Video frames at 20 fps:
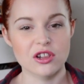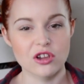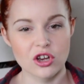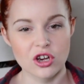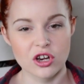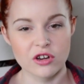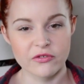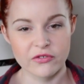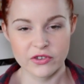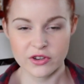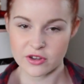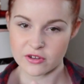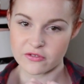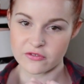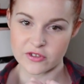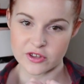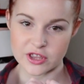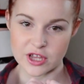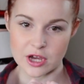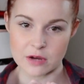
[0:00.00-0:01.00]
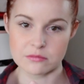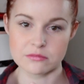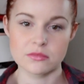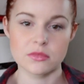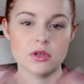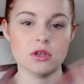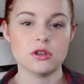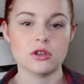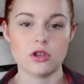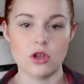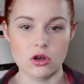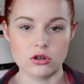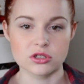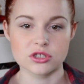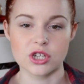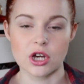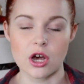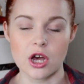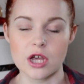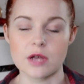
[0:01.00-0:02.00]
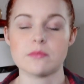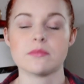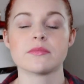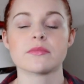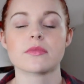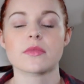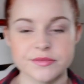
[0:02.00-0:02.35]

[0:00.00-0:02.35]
love for them, long time.